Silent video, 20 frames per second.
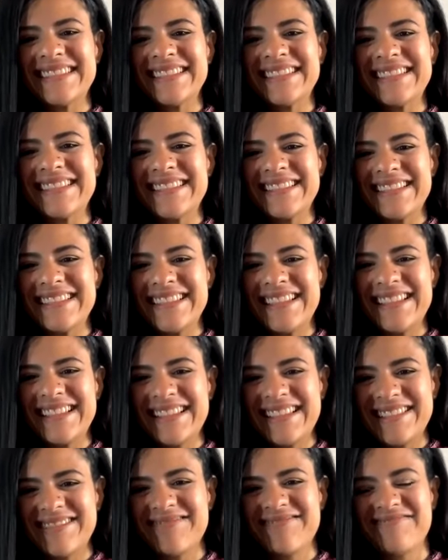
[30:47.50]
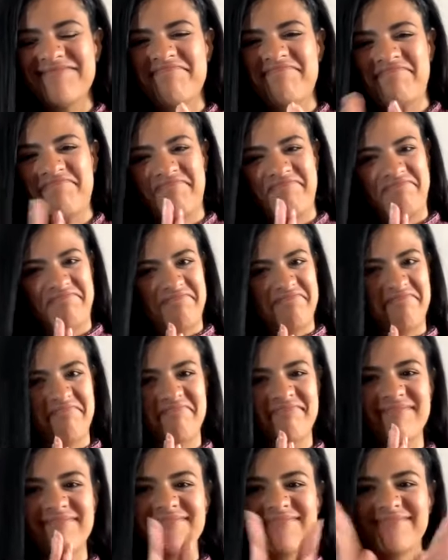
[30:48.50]

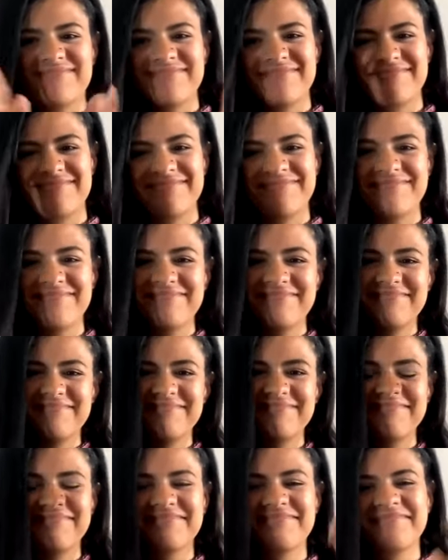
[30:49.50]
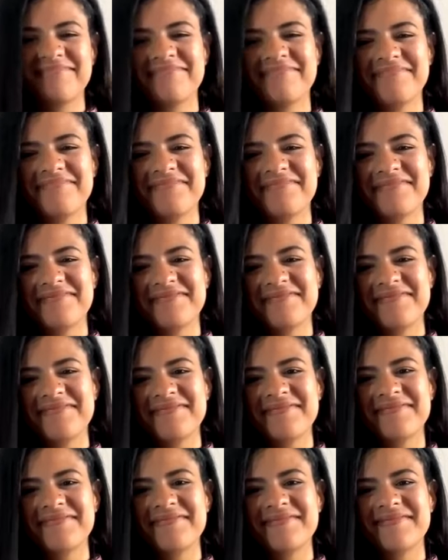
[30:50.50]

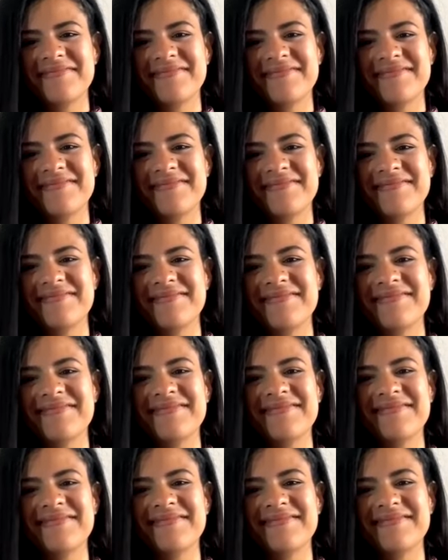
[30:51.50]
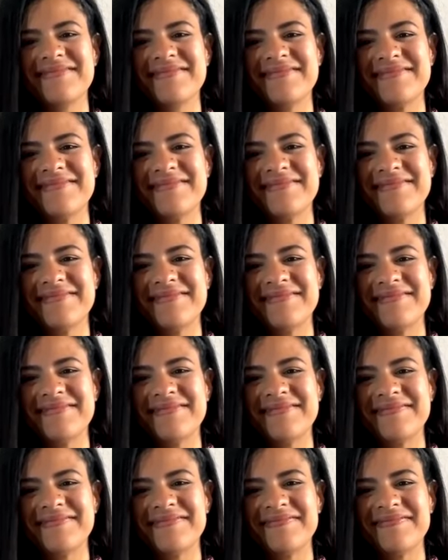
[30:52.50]

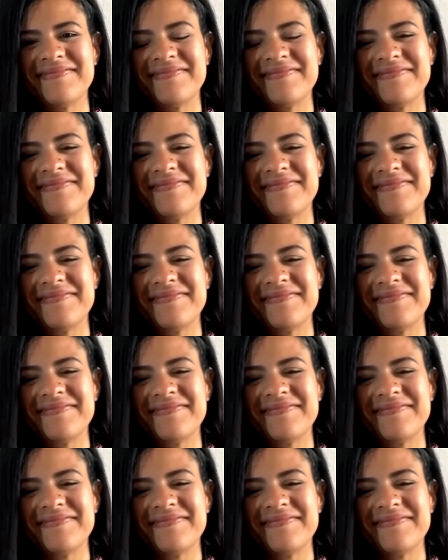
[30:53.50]
This person isn't speaking.